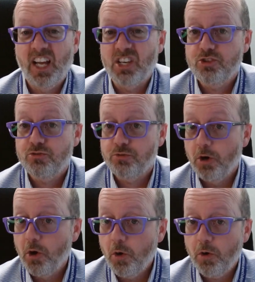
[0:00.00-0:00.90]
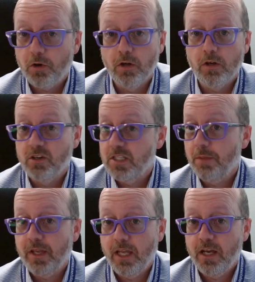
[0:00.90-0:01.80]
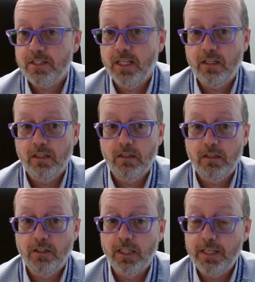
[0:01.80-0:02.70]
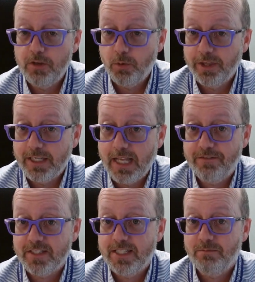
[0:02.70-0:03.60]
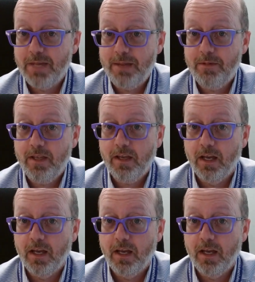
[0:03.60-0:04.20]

like stroke or, or something else that could, could leave you with a deficit, maybe?